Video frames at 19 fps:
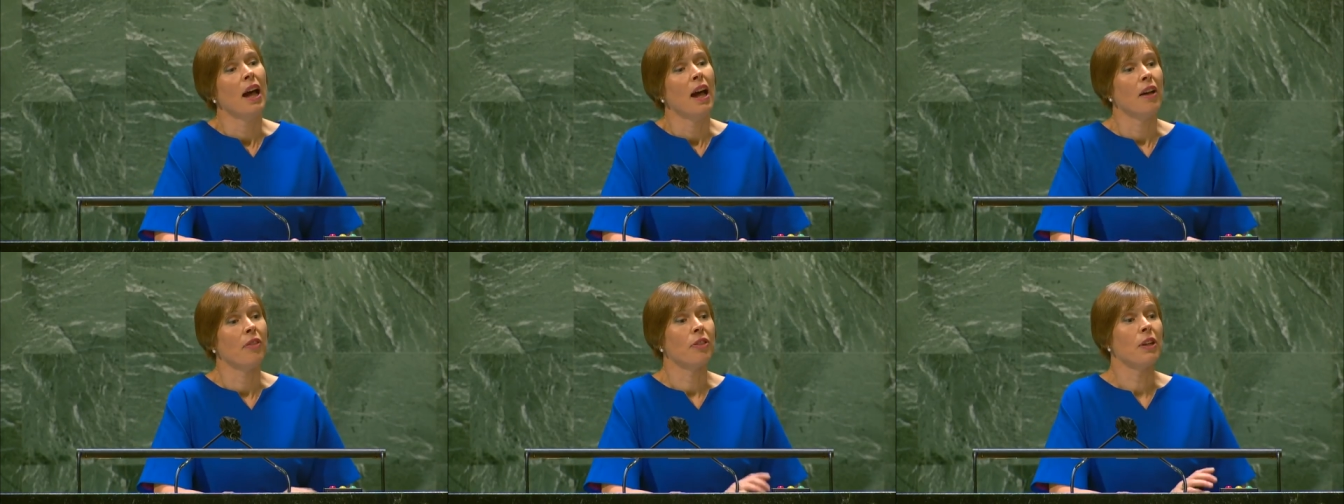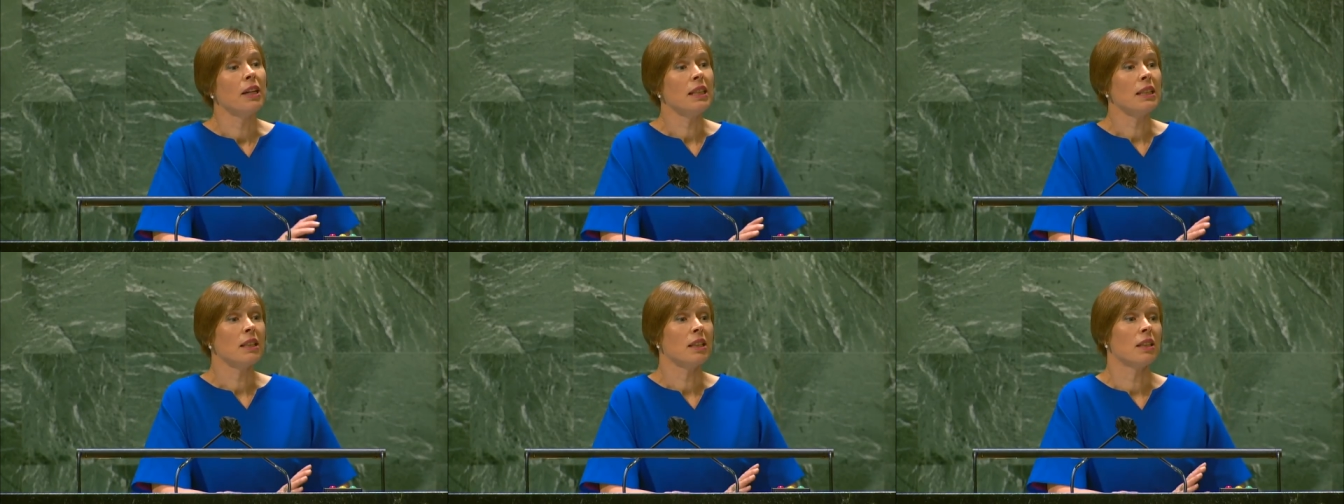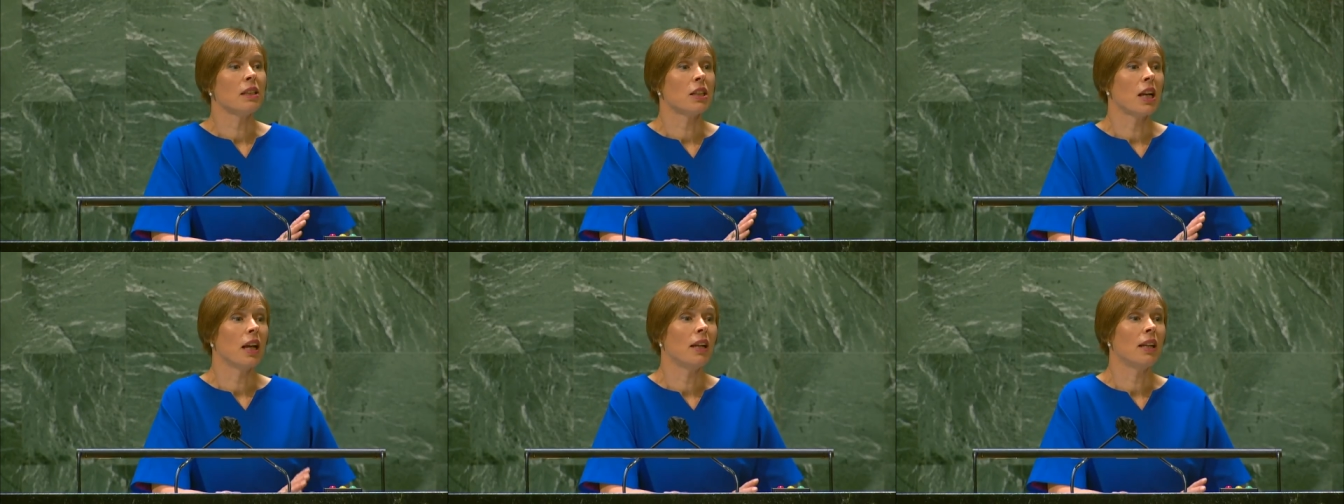At the
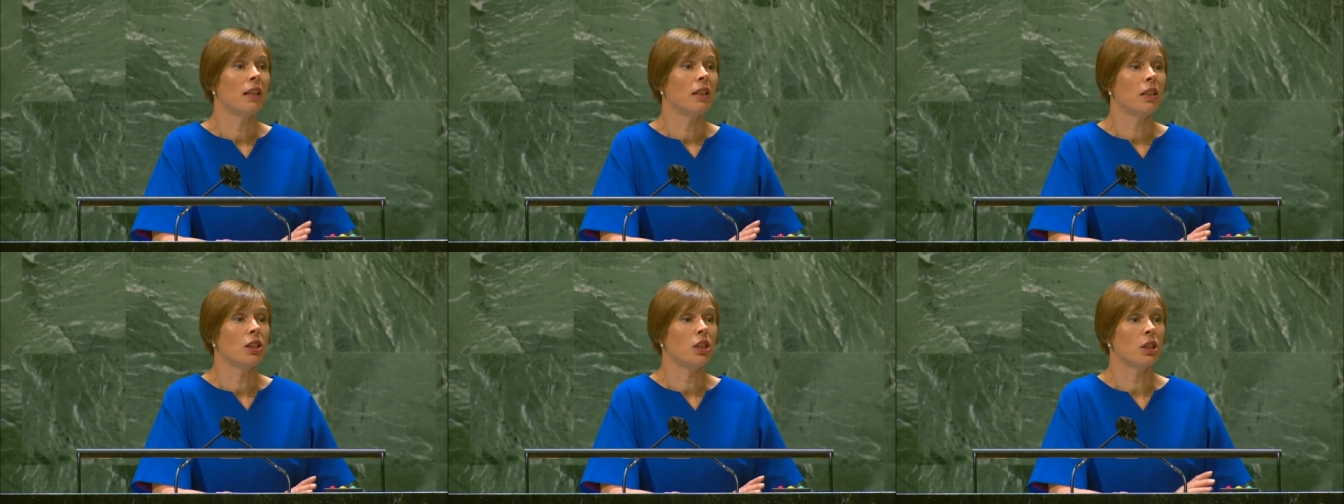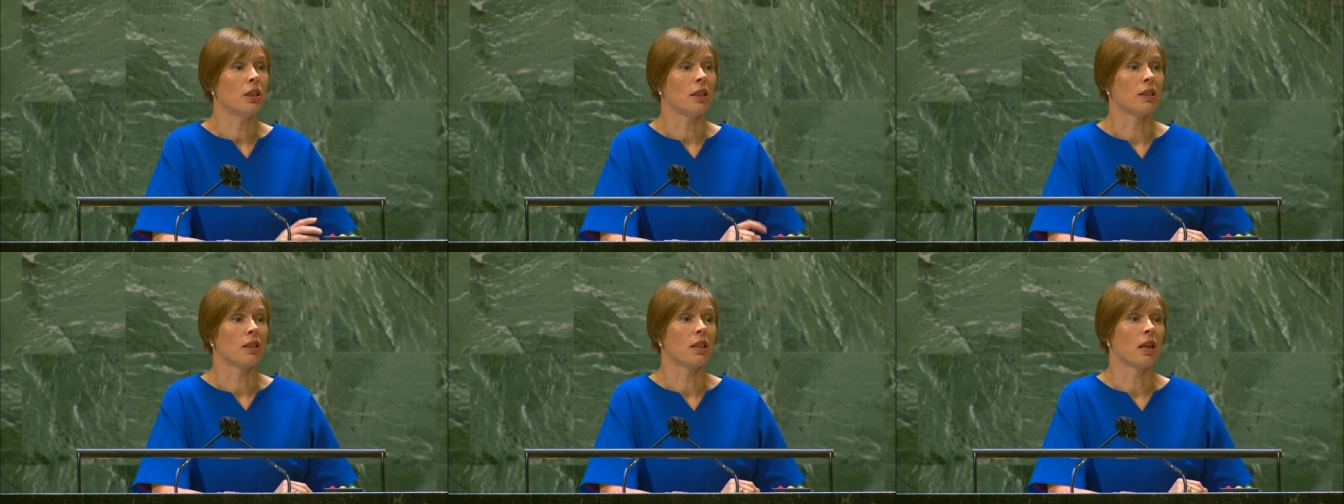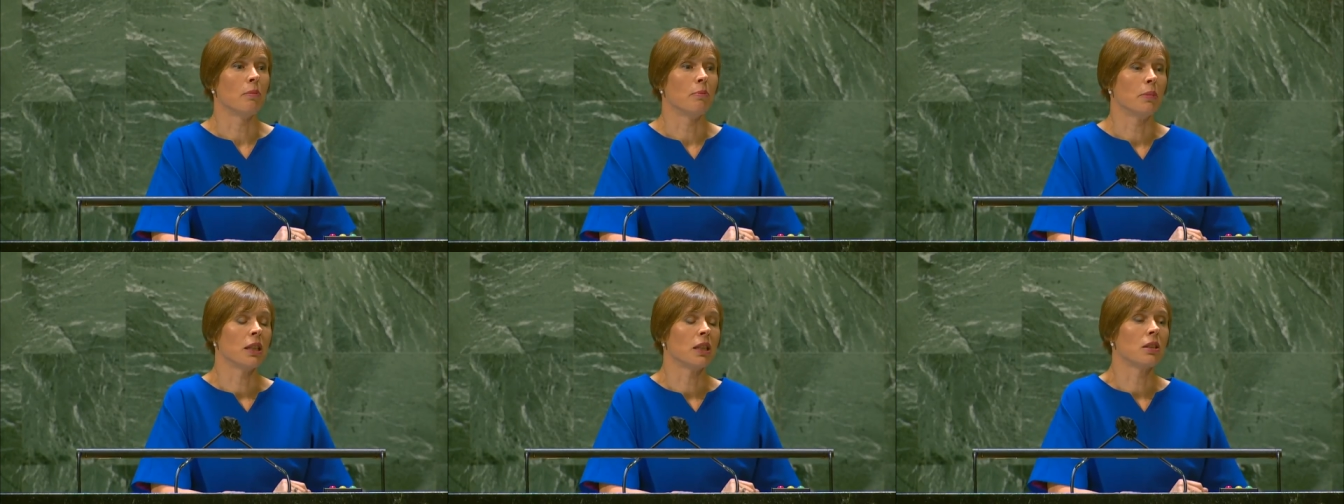recent Tallinn Digital
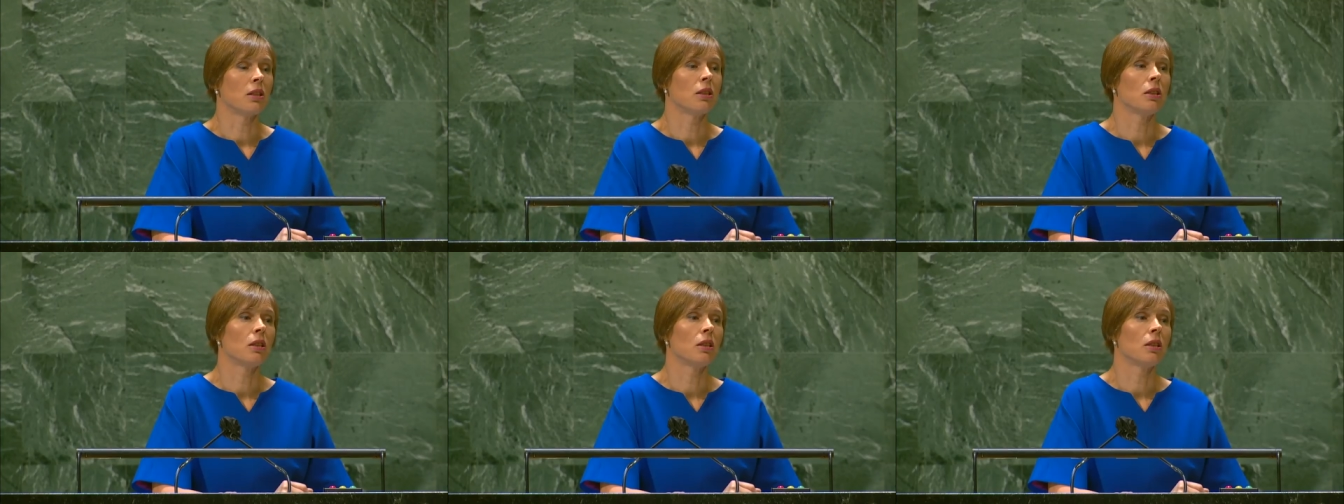Summit,